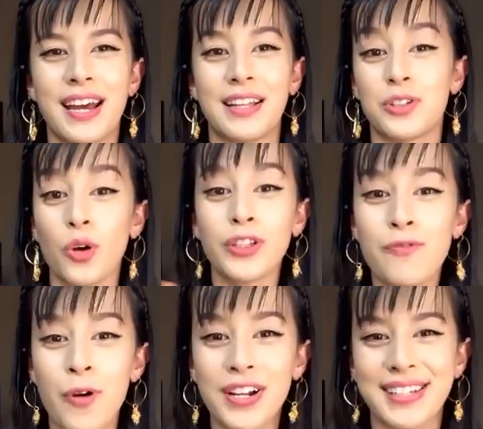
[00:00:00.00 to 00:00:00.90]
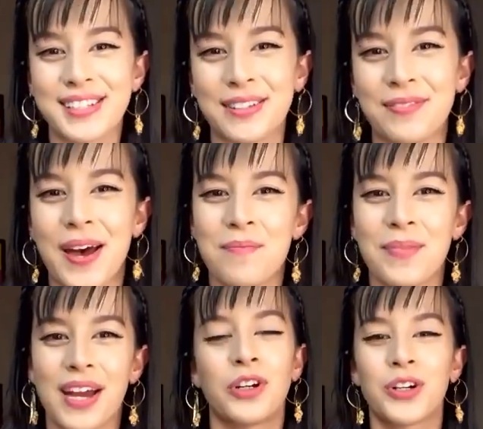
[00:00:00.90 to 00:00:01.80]
There's only 46 of them,
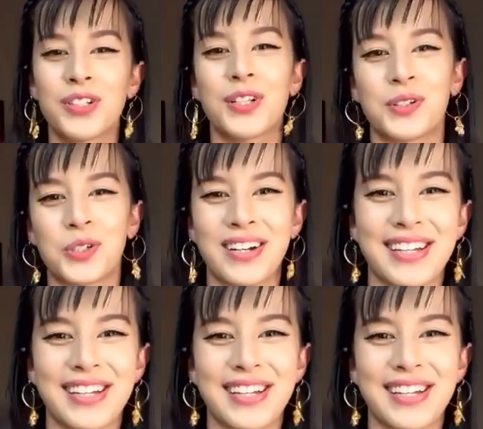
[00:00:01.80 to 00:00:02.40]
and hers is the 28th.